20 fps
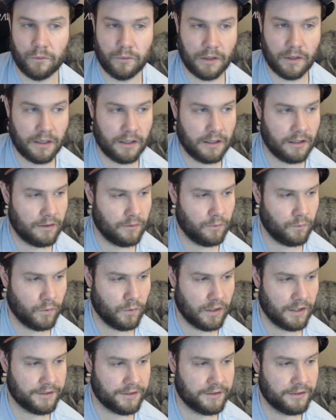
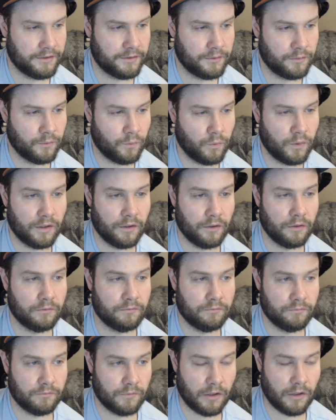1
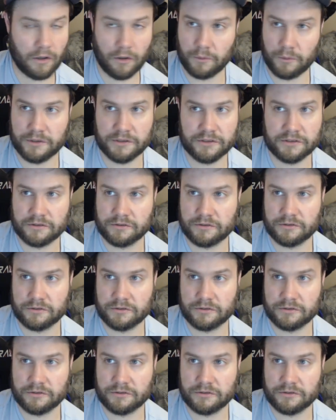will always